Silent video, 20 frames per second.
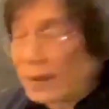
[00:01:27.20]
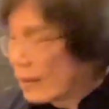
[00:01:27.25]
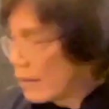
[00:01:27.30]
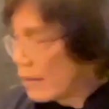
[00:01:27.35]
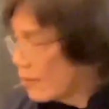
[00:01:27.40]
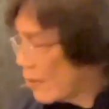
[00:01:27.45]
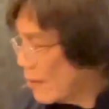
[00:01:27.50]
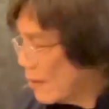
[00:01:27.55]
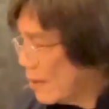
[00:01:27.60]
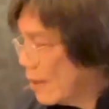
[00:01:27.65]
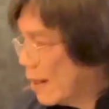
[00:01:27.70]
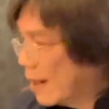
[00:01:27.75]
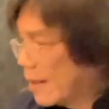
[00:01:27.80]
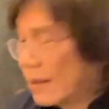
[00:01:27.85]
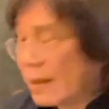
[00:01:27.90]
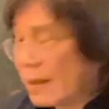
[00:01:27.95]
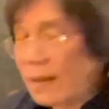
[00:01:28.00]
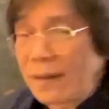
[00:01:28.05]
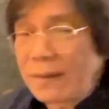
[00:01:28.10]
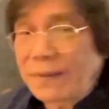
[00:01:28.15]
sorry
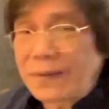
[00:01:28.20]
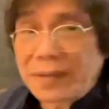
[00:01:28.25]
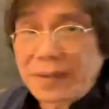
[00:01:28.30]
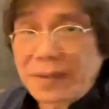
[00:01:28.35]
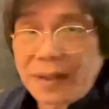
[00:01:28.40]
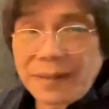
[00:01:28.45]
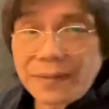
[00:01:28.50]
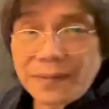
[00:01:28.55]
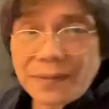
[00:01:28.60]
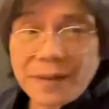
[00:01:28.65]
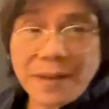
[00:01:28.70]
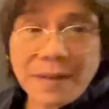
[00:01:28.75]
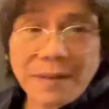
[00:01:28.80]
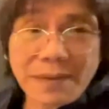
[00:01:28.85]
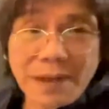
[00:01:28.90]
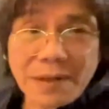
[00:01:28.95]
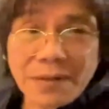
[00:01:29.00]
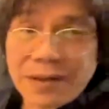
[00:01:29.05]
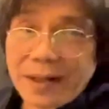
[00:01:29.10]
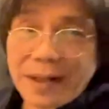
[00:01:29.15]
that obviously is very
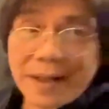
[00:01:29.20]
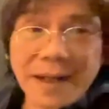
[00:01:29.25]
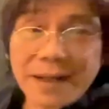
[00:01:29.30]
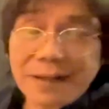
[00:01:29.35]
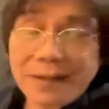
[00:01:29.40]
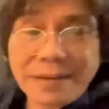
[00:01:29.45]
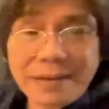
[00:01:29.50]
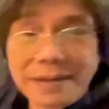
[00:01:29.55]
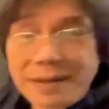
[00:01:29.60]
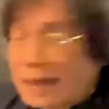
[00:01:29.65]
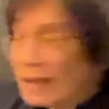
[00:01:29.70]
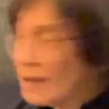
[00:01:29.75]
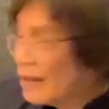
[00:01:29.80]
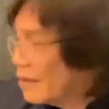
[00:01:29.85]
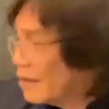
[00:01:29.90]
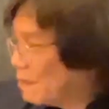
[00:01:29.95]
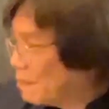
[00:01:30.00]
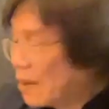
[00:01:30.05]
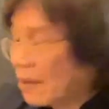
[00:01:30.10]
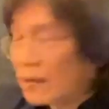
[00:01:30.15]
rushed. I can't, this
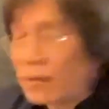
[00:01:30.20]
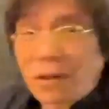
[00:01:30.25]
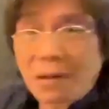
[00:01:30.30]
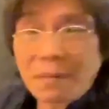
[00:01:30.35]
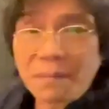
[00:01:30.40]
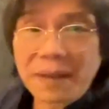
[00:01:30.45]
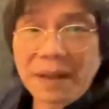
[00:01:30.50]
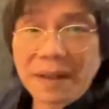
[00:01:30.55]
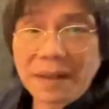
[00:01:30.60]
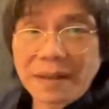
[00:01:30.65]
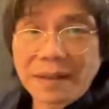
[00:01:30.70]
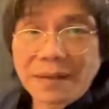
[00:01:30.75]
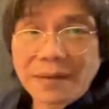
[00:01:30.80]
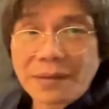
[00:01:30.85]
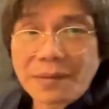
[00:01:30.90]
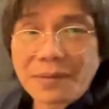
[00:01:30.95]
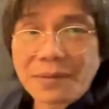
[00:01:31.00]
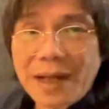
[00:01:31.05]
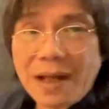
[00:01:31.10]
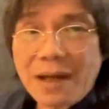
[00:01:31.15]
is a big topic.
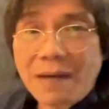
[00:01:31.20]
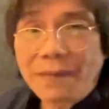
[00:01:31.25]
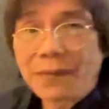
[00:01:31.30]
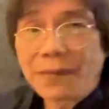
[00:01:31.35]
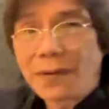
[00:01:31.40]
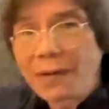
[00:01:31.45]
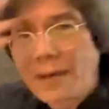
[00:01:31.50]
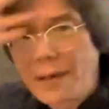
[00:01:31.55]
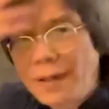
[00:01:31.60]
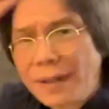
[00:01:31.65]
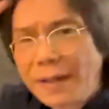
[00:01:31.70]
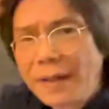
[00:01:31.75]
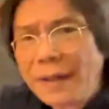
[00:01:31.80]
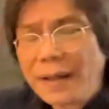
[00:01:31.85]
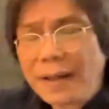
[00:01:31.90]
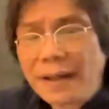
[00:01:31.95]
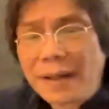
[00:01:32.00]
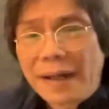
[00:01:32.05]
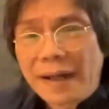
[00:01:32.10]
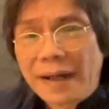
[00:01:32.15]
So therefore,
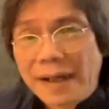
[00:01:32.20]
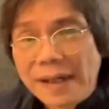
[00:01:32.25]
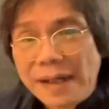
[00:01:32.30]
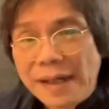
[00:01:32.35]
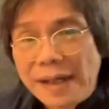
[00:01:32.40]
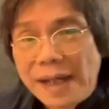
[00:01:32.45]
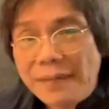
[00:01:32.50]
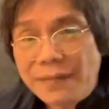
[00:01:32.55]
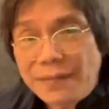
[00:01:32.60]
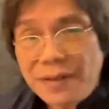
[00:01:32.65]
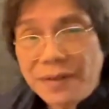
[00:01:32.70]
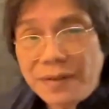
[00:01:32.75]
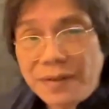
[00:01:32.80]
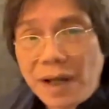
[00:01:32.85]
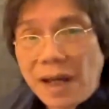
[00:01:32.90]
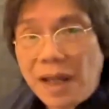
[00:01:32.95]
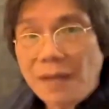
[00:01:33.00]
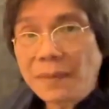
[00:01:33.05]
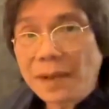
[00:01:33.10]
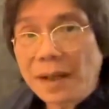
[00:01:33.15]
every
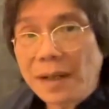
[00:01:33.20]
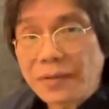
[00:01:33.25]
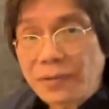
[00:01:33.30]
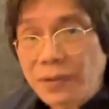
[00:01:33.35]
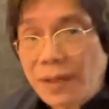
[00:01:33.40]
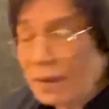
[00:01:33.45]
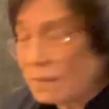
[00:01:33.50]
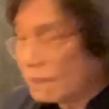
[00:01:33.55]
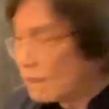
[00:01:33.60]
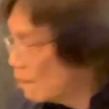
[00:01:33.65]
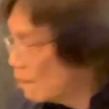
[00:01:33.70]
time I'll try to